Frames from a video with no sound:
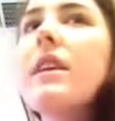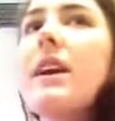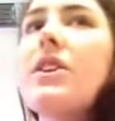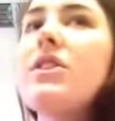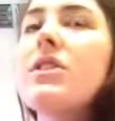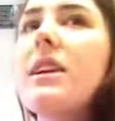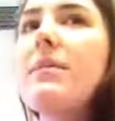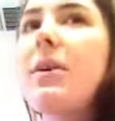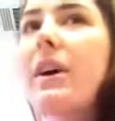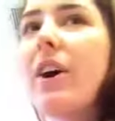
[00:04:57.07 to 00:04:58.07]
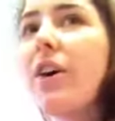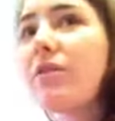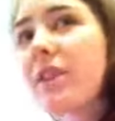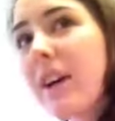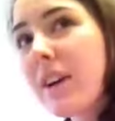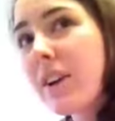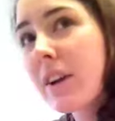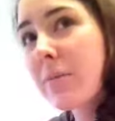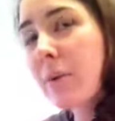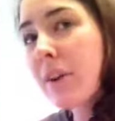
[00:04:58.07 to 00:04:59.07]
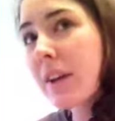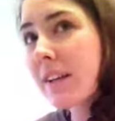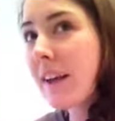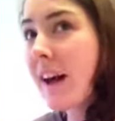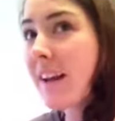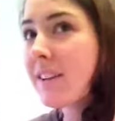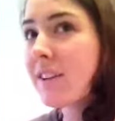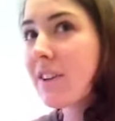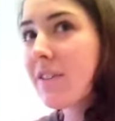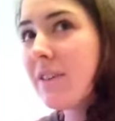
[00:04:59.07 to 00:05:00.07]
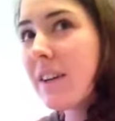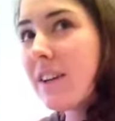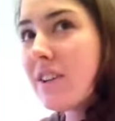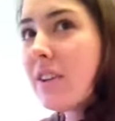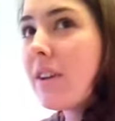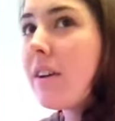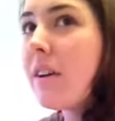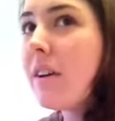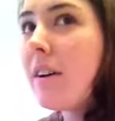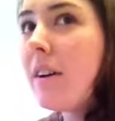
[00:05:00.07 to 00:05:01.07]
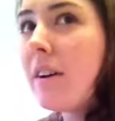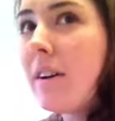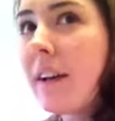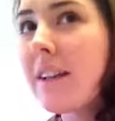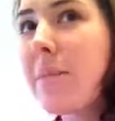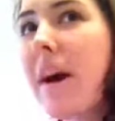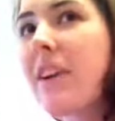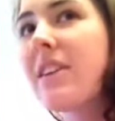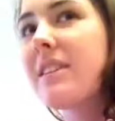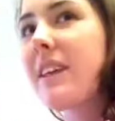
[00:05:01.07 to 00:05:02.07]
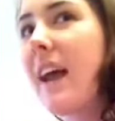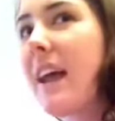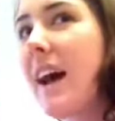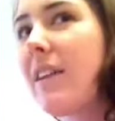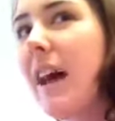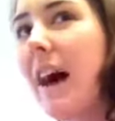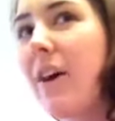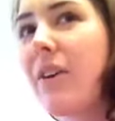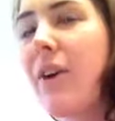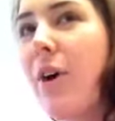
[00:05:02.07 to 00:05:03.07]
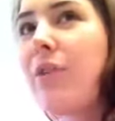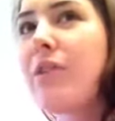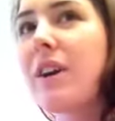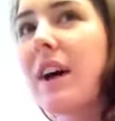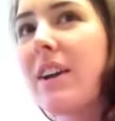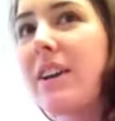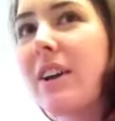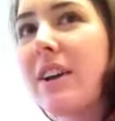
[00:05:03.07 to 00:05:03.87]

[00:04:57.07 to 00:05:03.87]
and you just keep going over and under and pulling it tight until you're finished. It's better to say it out loud over, under.